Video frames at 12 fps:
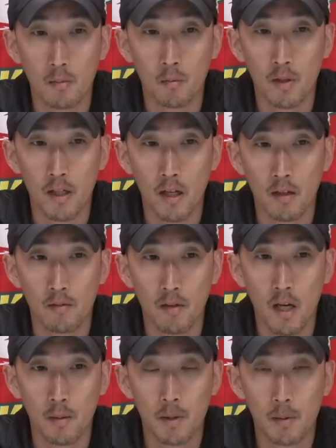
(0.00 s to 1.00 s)
We got a
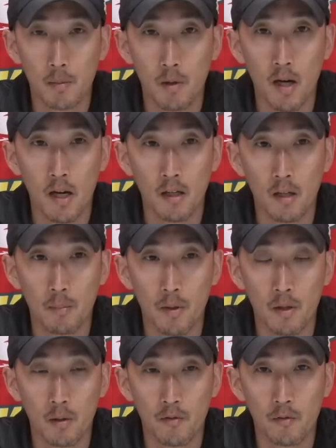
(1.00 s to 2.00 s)
lot of people high up
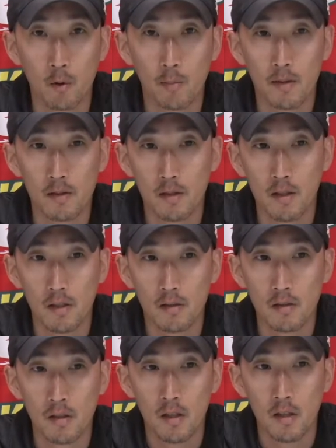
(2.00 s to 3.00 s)
on the performance
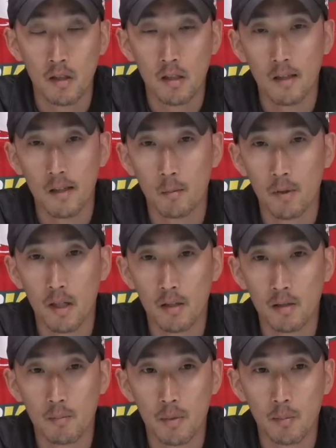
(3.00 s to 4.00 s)
list. We got
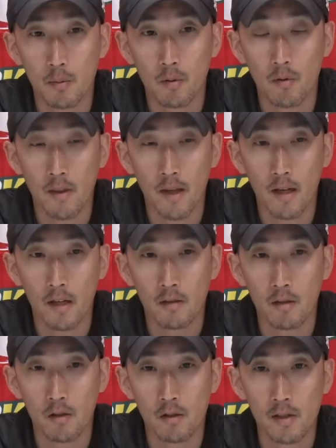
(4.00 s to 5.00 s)
some people that
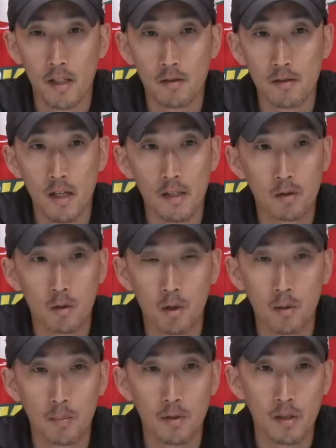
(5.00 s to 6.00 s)
are just outside
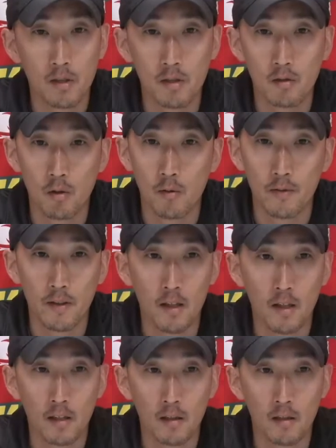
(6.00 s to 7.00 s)
scoring position. So hopefully
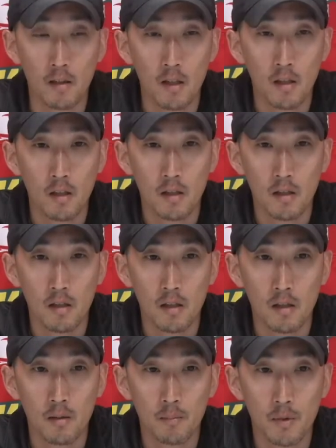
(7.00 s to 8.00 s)
they can
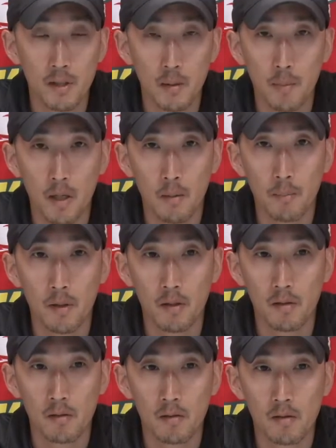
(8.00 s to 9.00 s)
step up
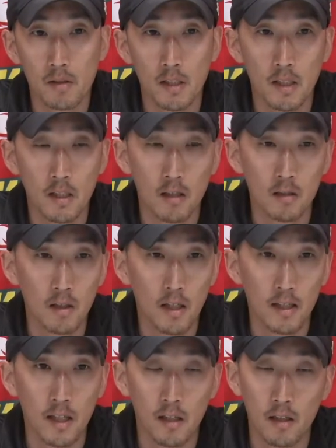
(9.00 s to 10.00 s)
and sneak in
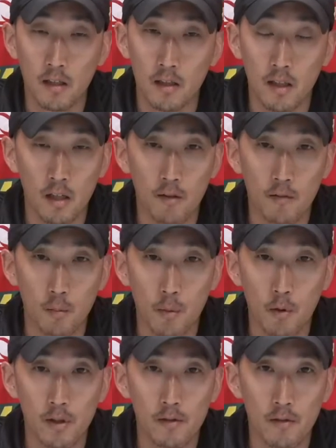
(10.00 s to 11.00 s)
and gain a few
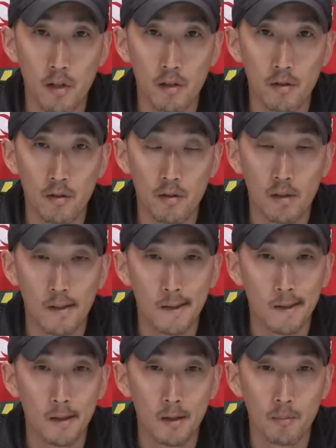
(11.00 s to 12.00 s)
points for us.
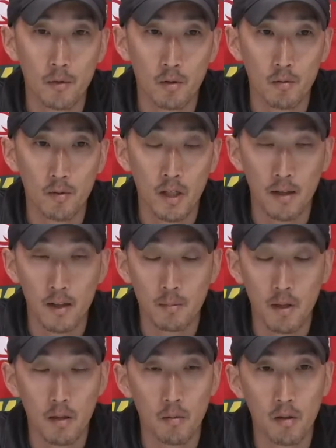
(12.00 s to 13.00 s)
So yeah, that's
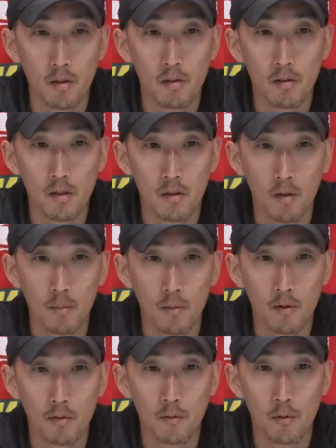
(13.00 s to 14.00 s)
probably what, you know, I'm
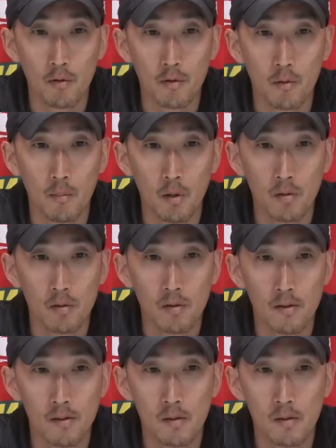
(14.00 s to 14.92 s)
looking forward to the most.